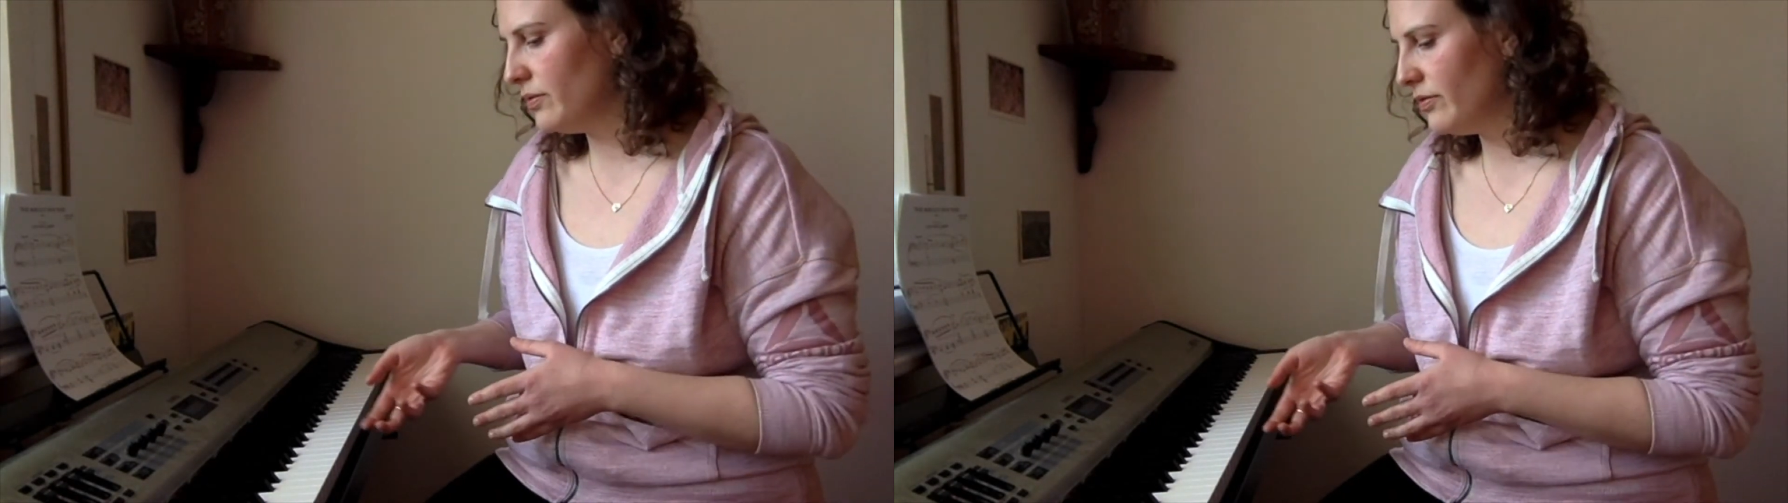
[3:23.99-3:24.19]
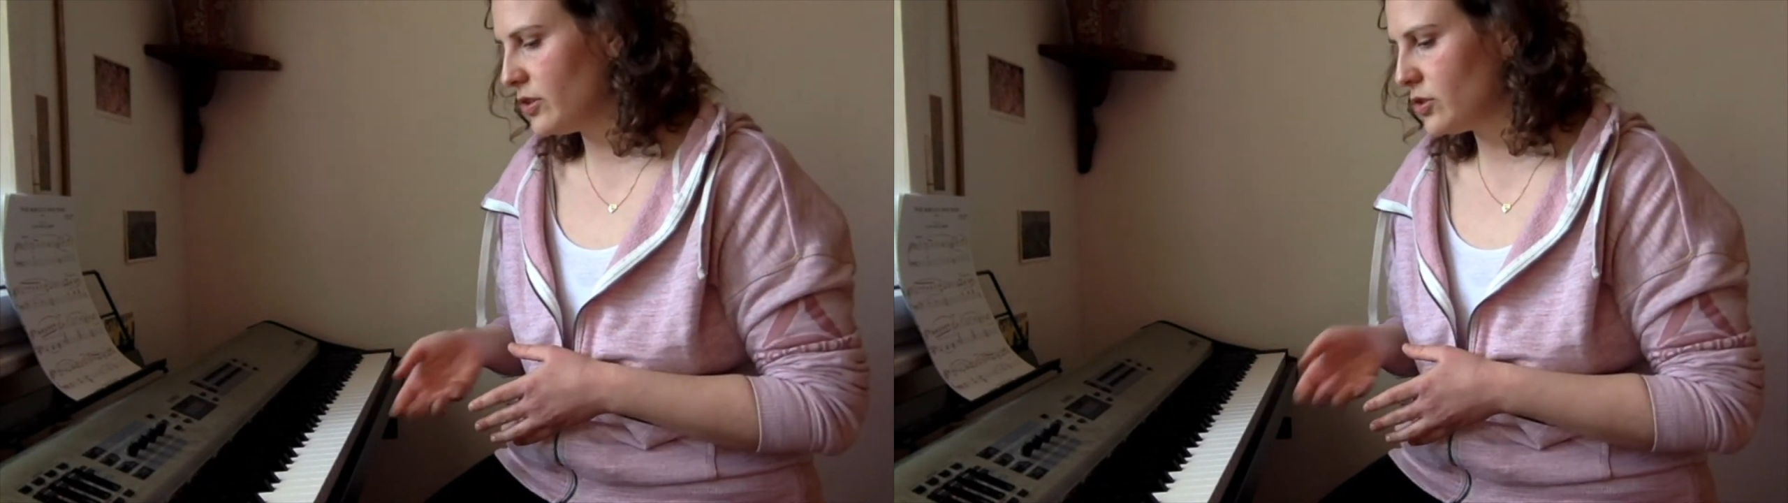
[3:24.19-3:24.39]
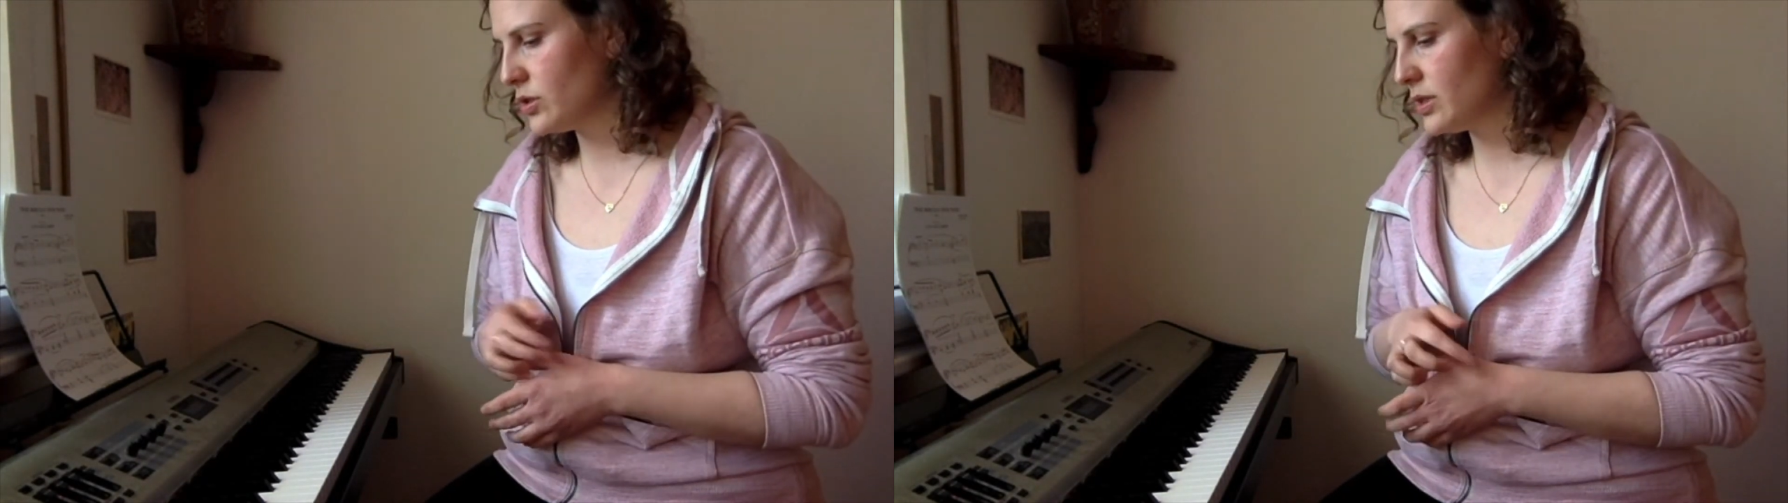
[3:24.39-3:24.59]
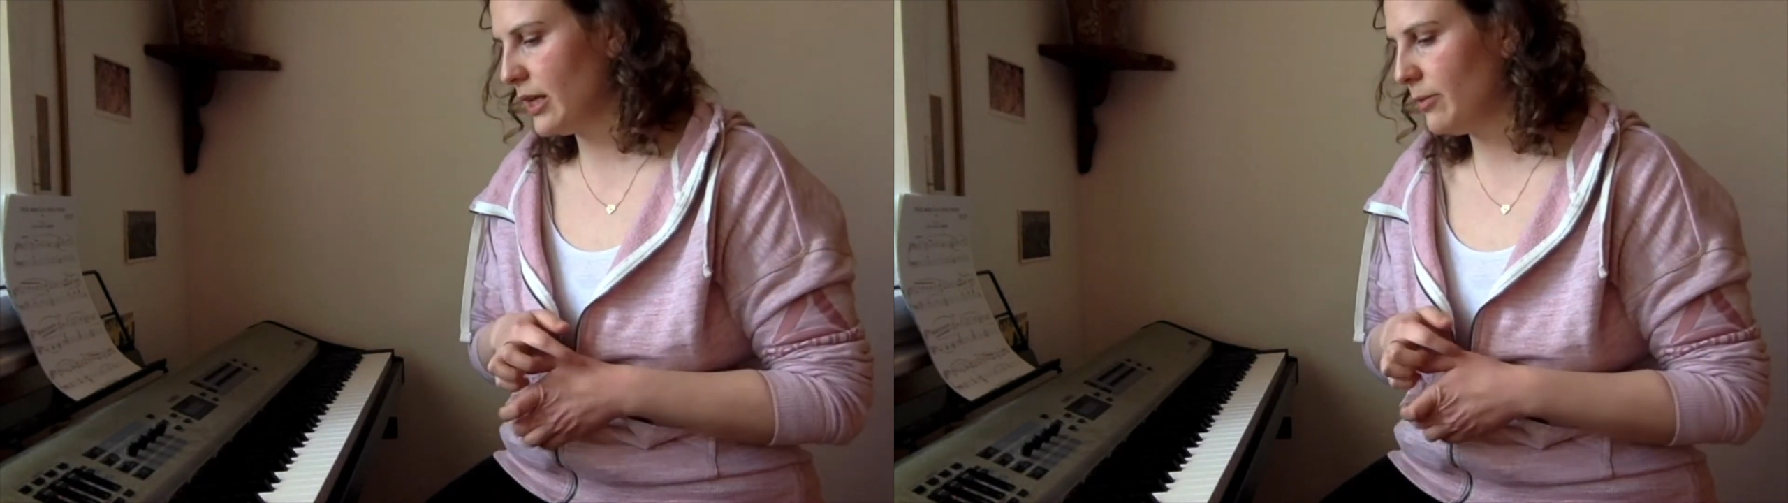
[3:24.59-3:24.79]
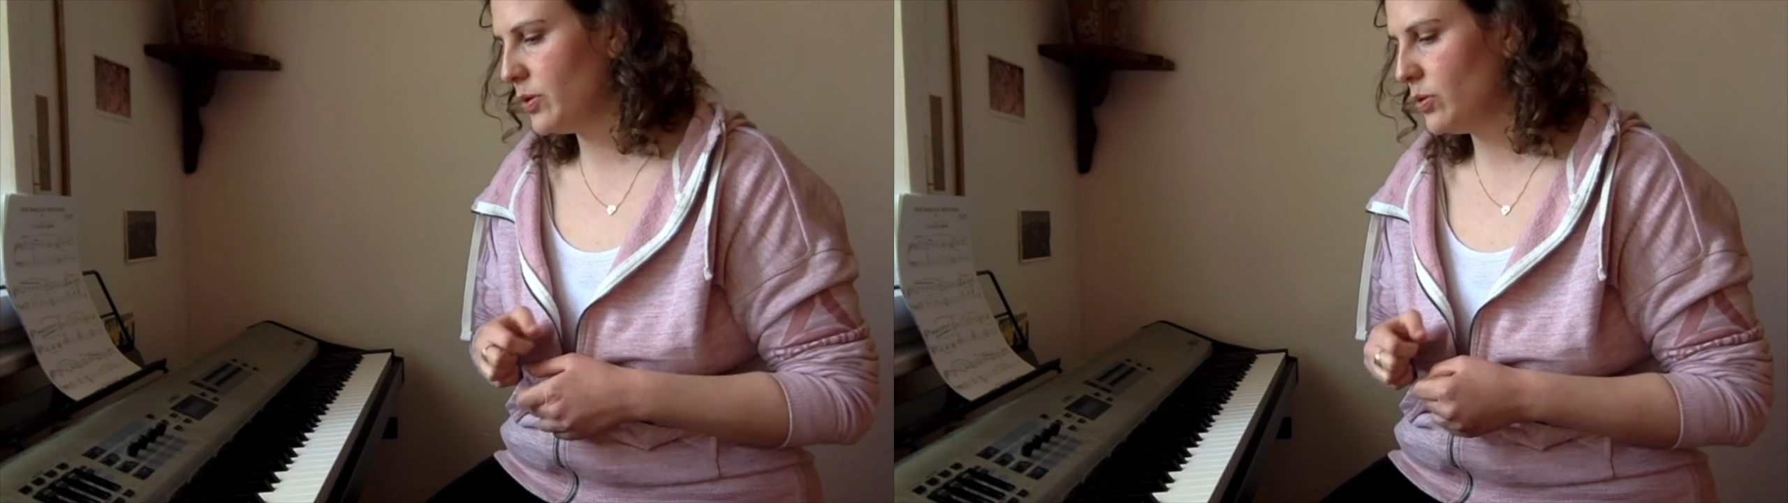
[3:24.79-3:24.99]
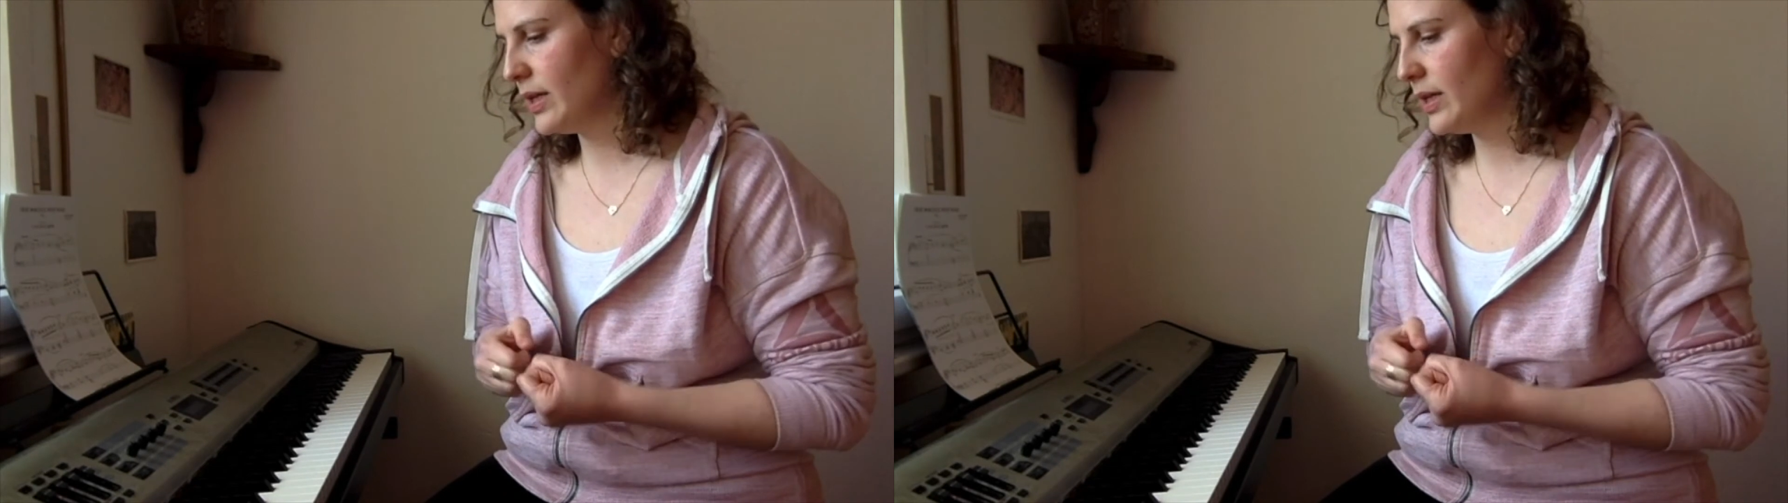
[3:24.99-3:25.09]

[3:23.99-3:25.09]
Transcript: inversions help you